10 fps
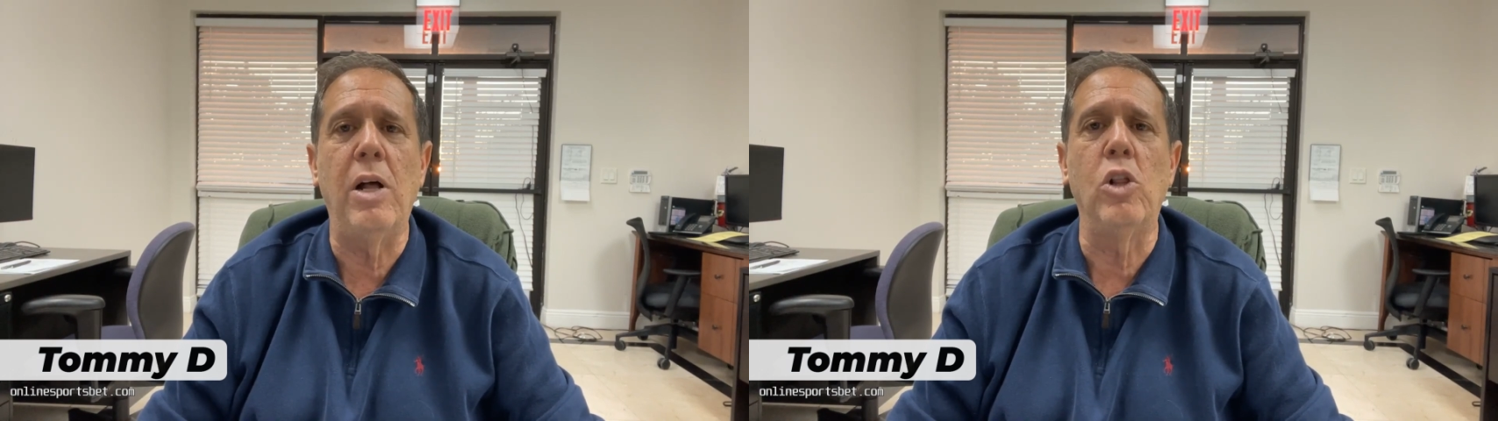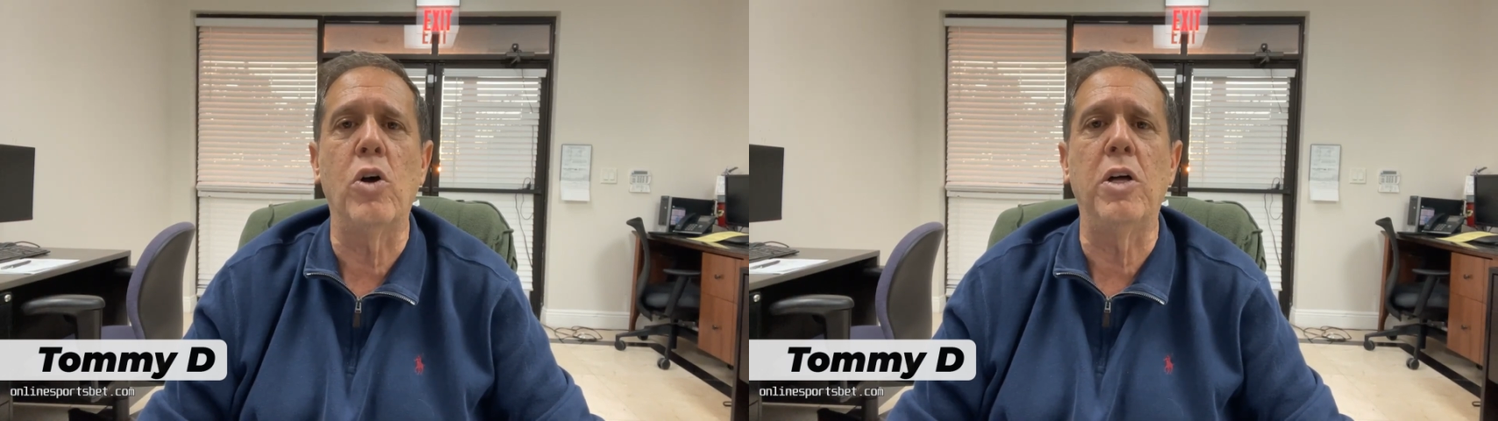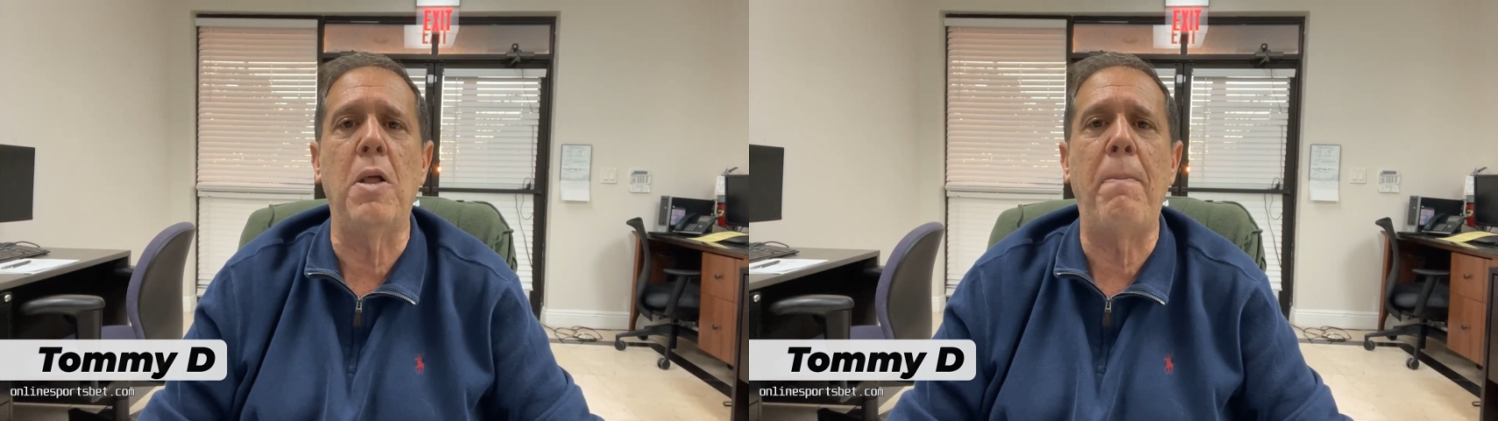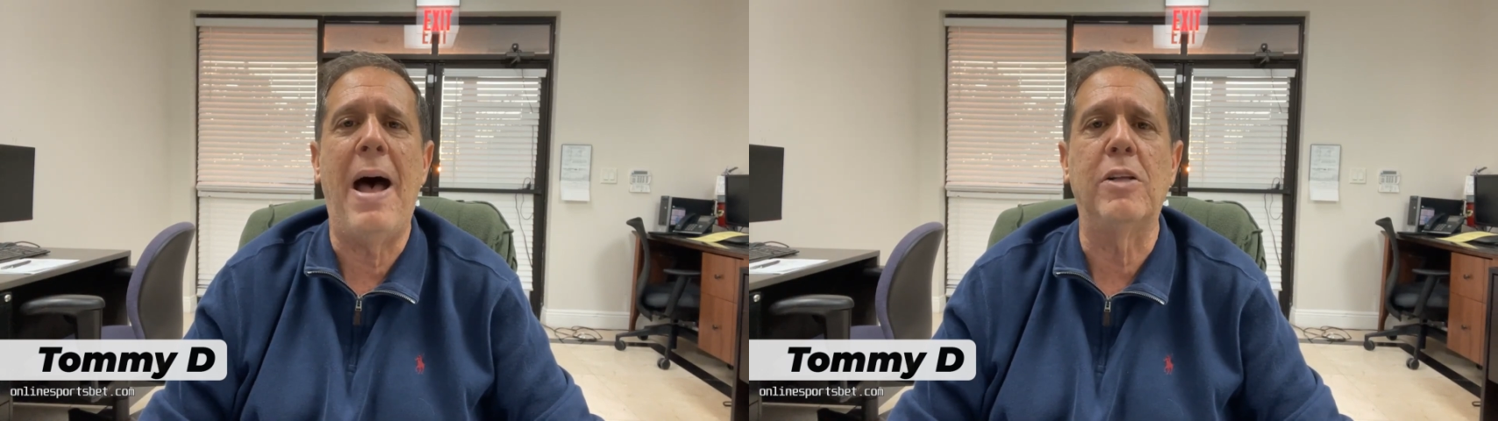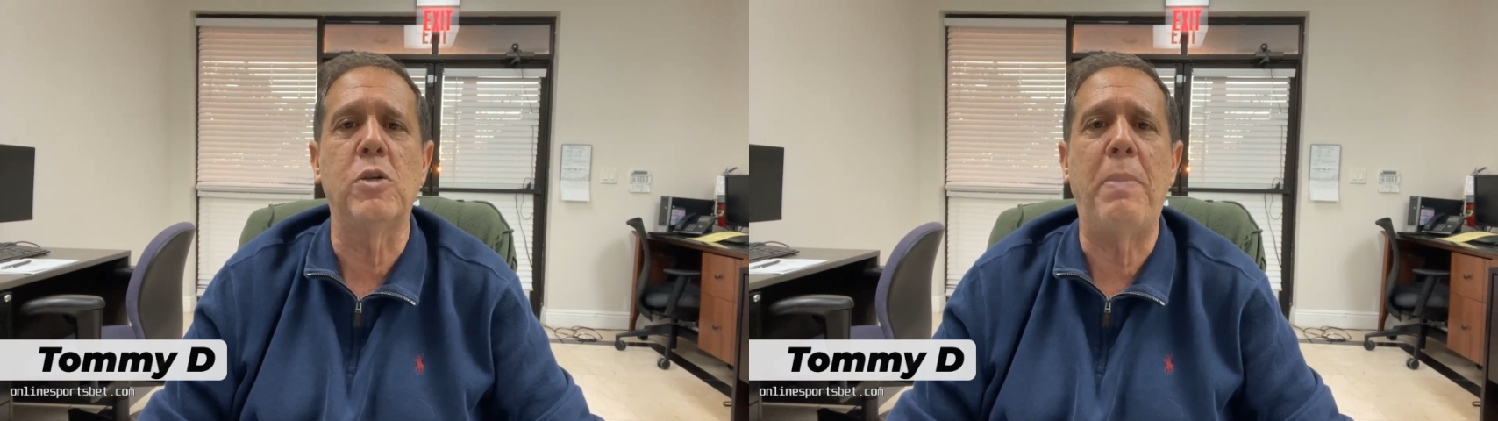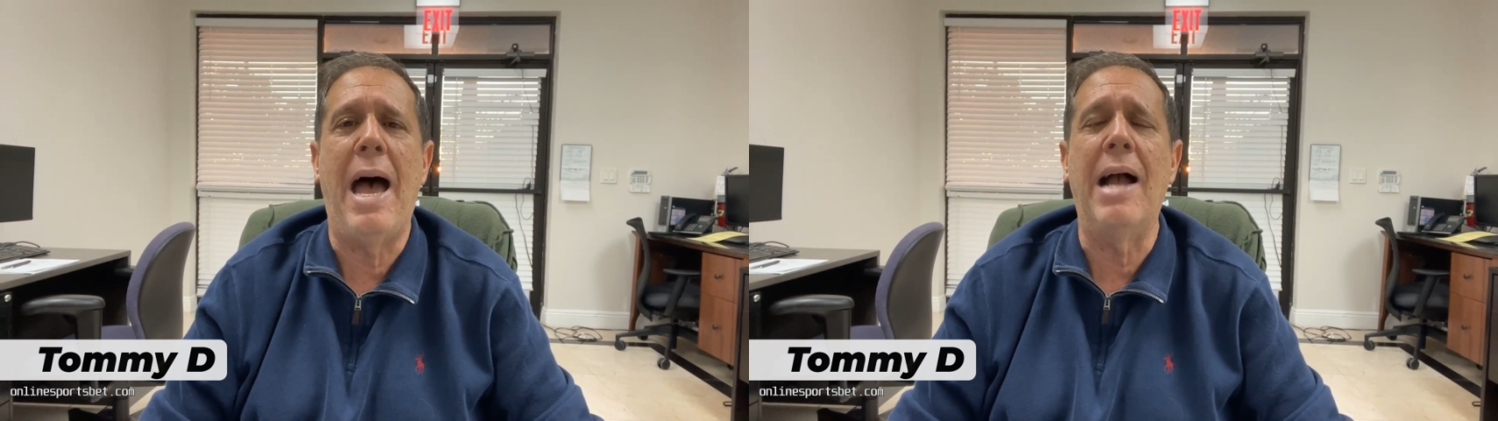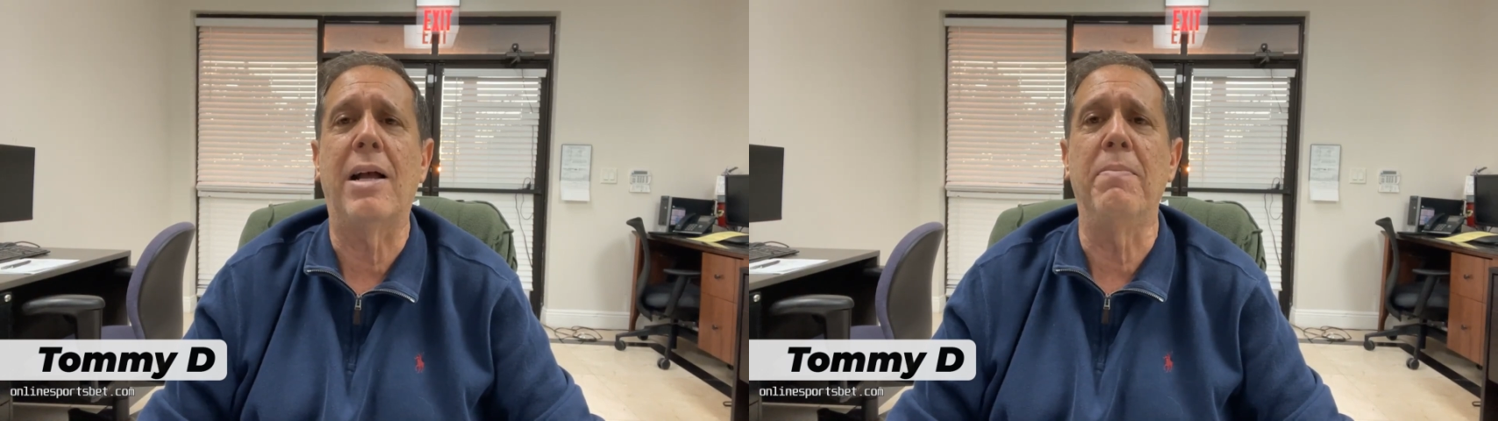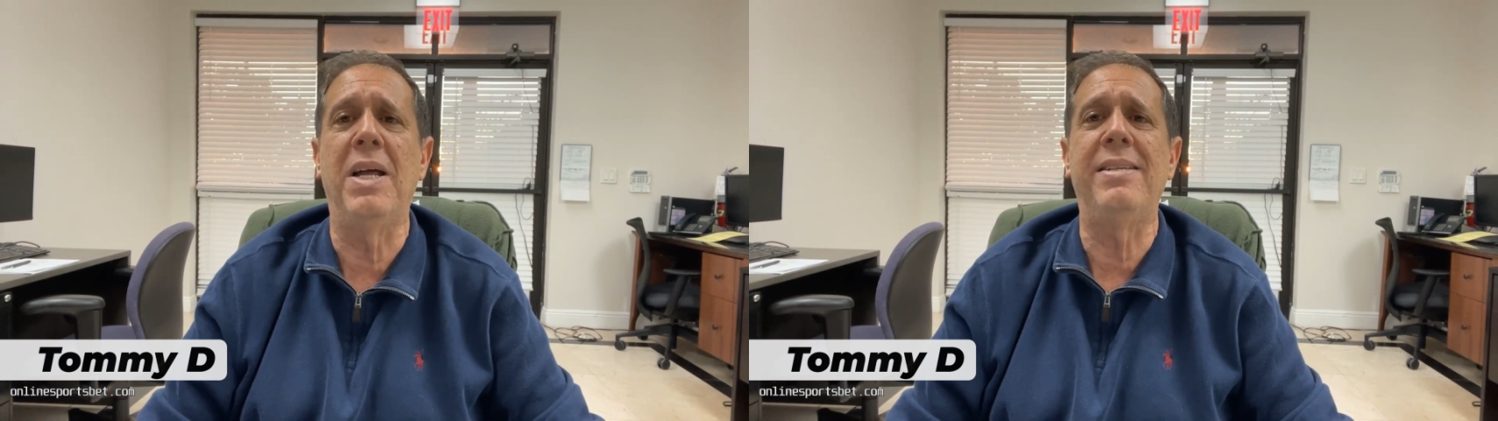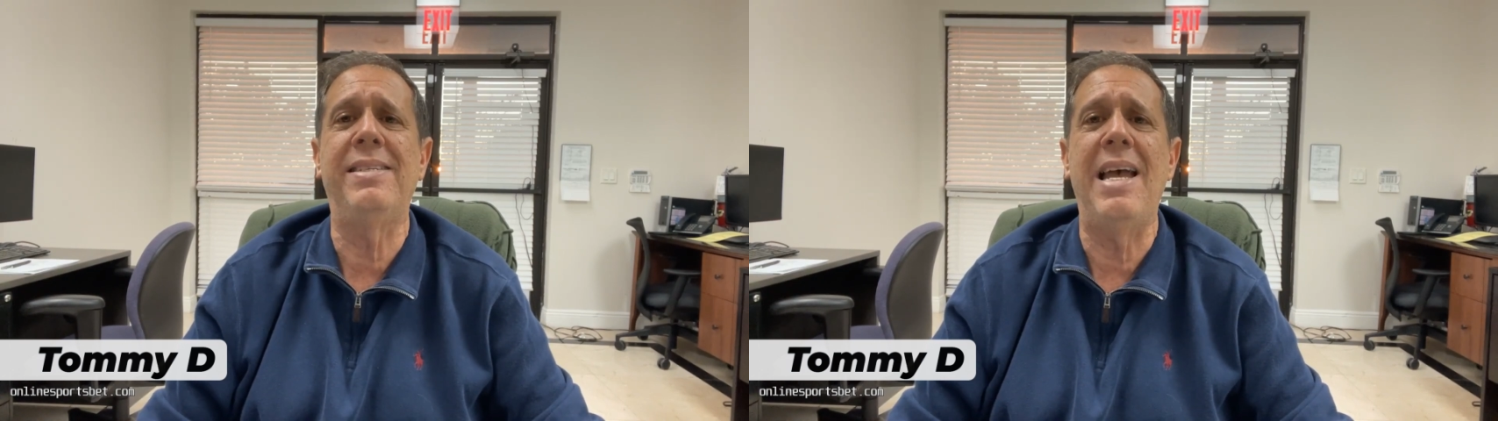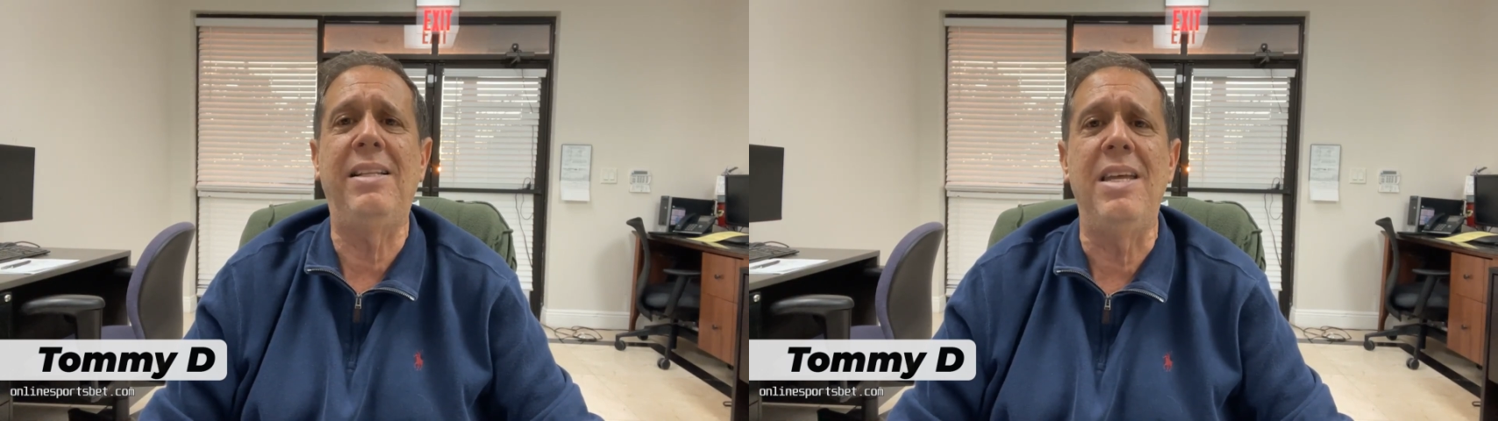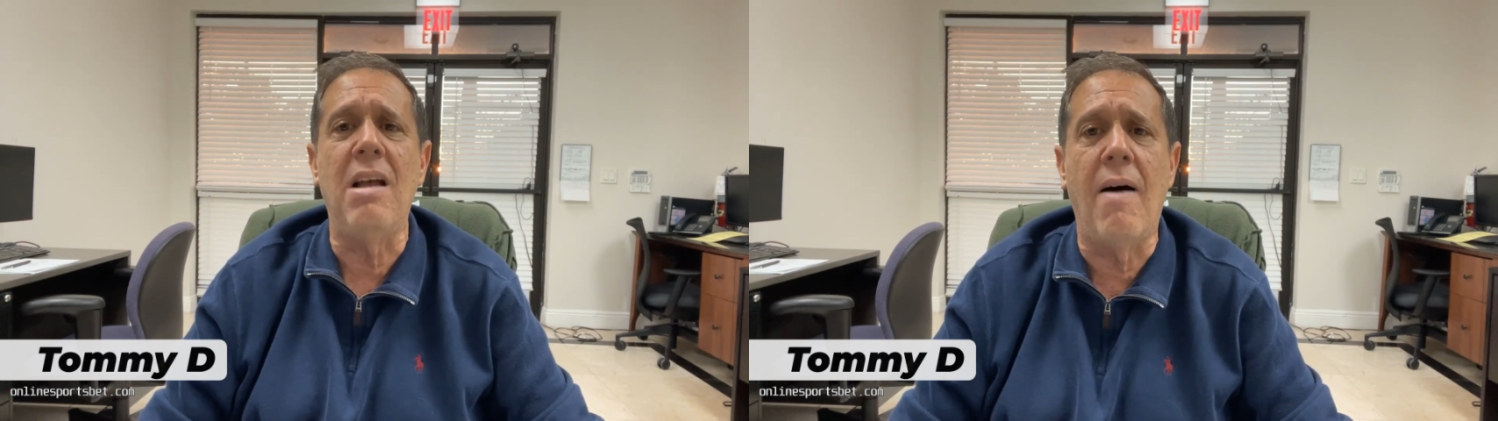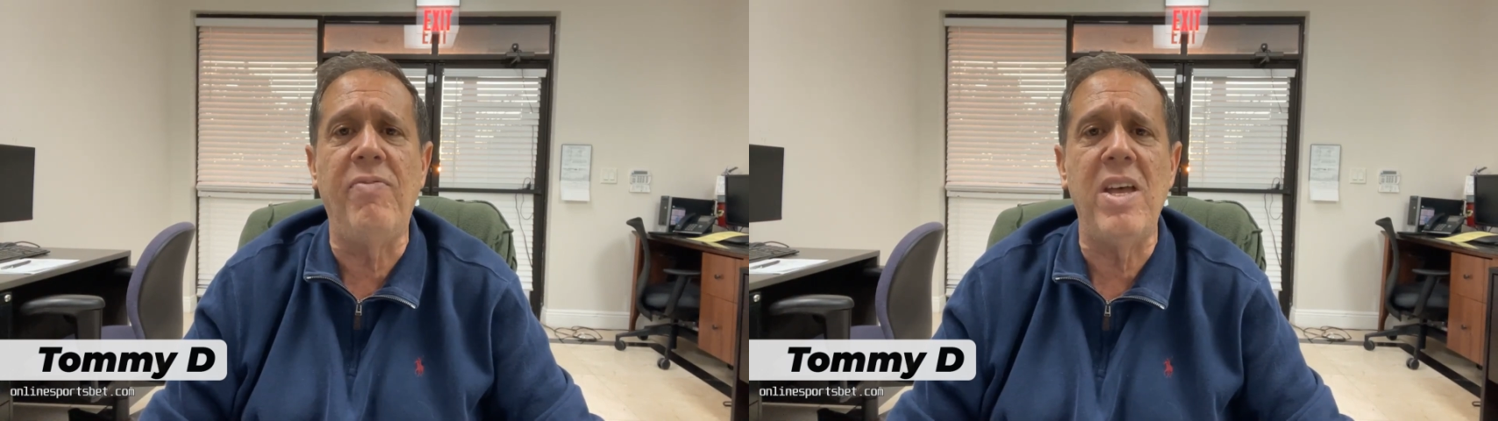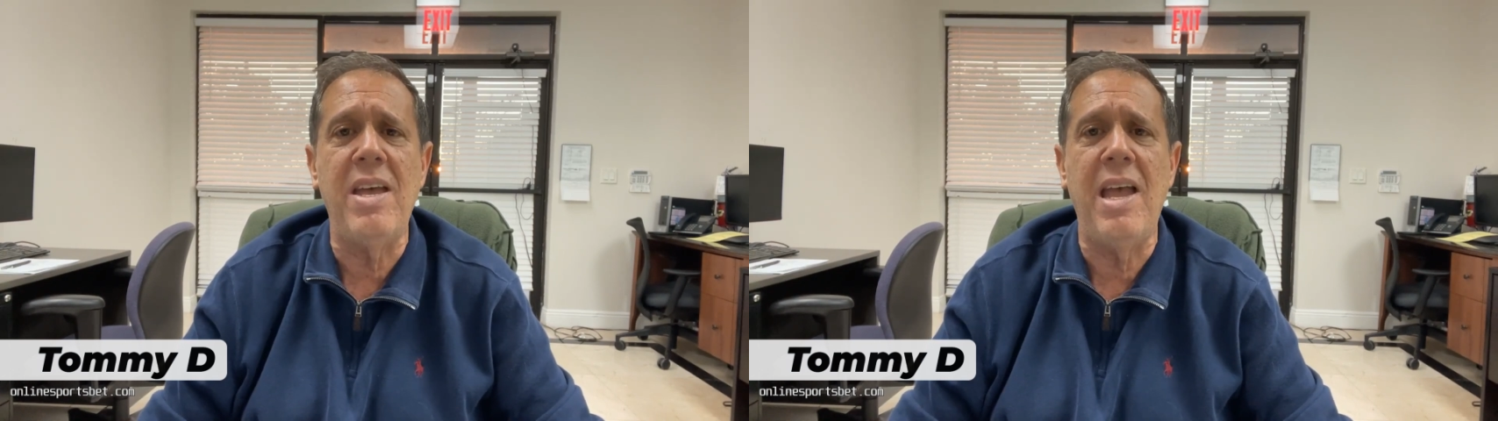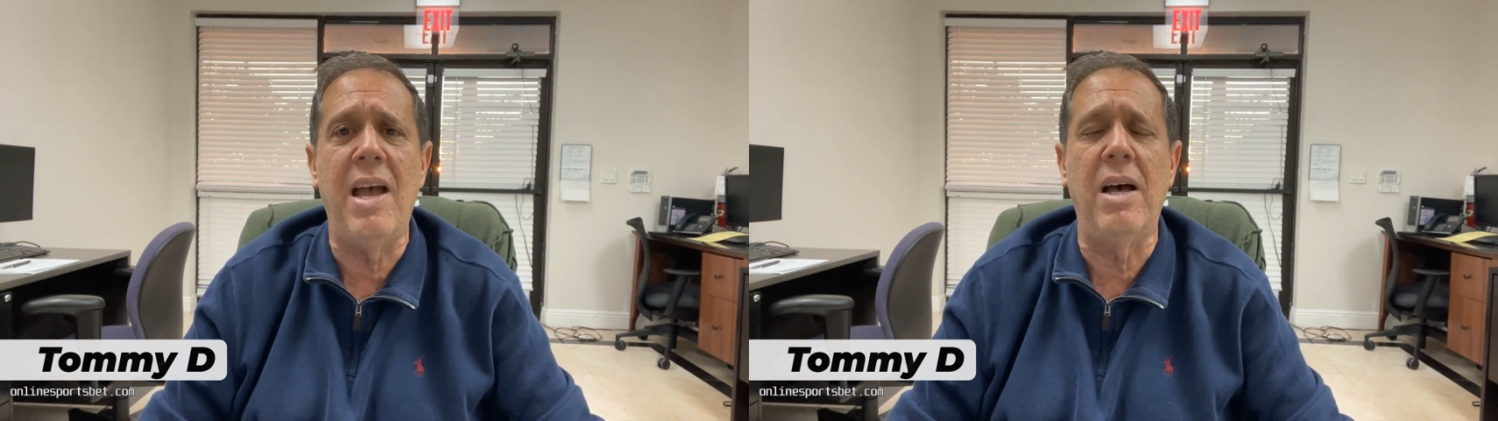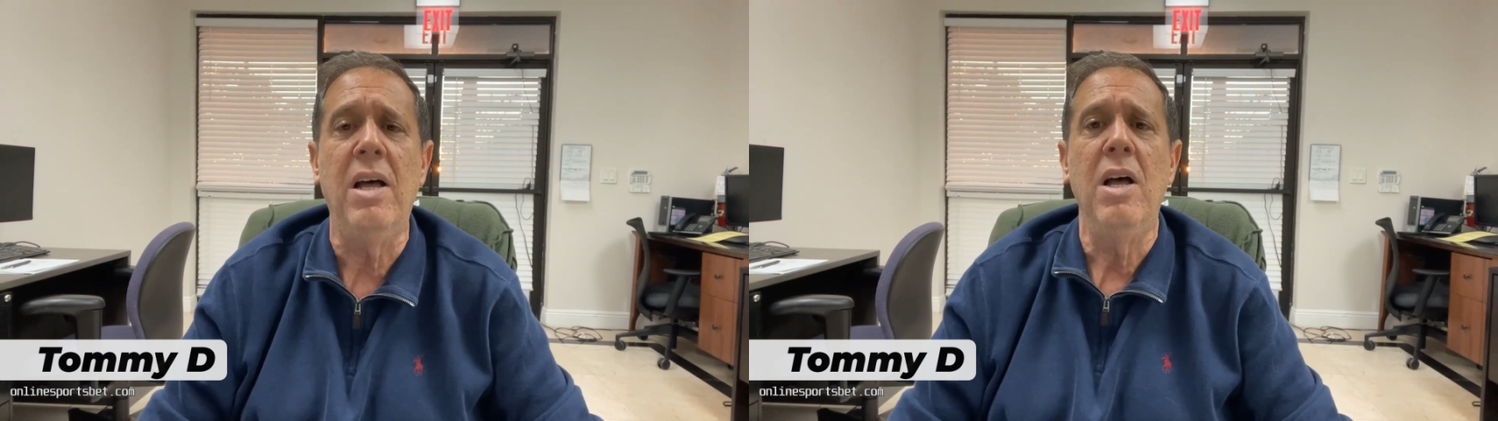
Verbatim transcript: They're looking to bounce back. I'm going to take the under here.